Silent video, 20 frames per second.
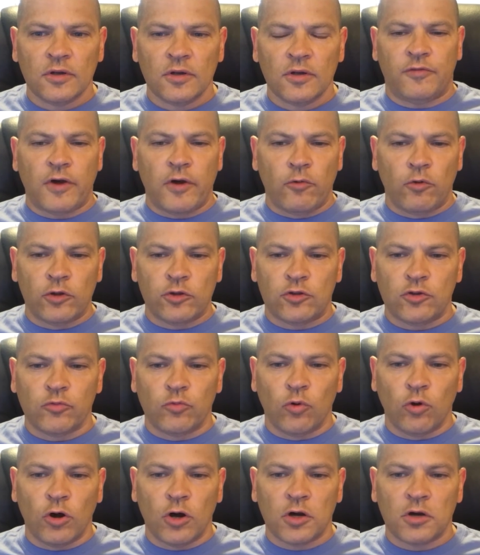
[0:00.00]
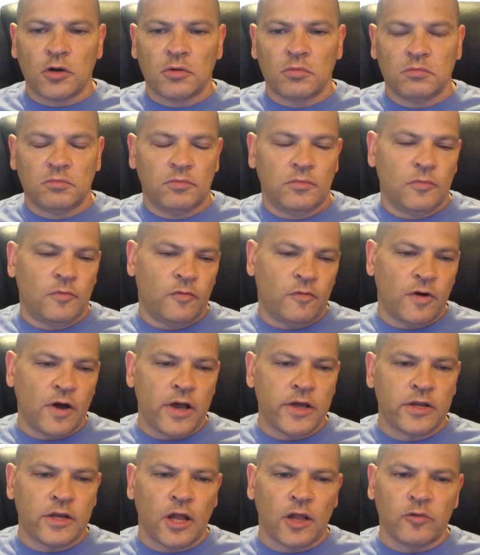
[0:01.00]
If I want to work,
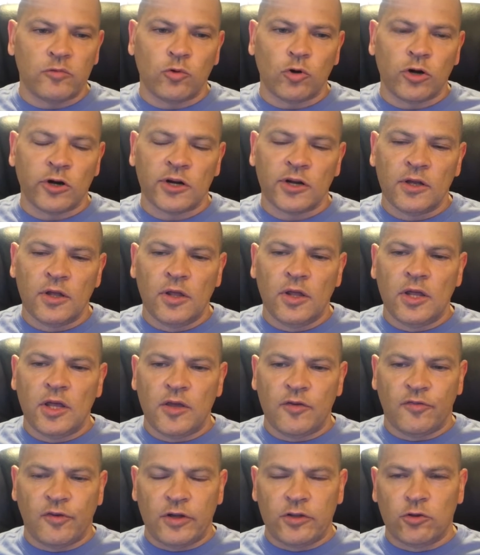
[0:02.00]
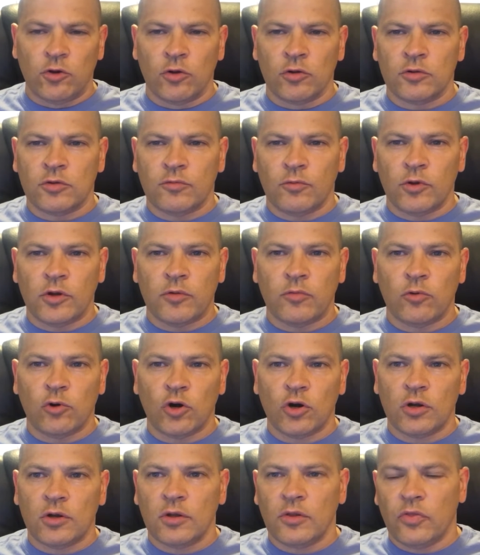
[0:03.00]
fine, I'll work. If I don't want to
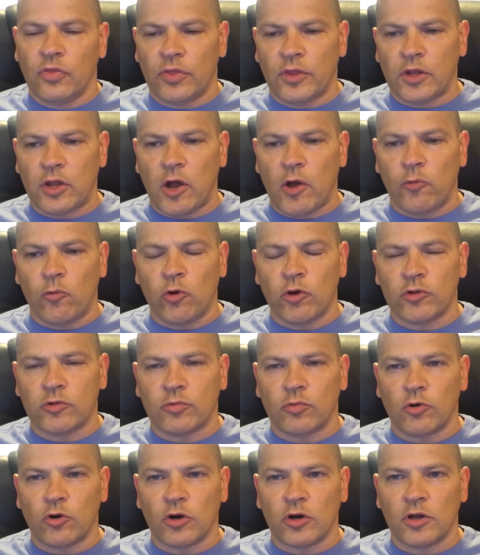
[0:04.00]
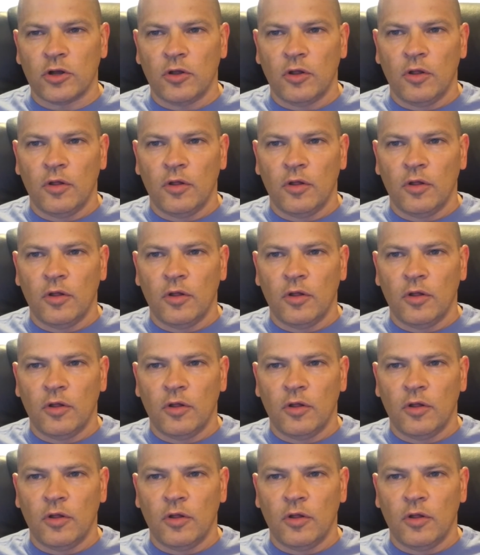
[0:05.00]
work, then I won't work.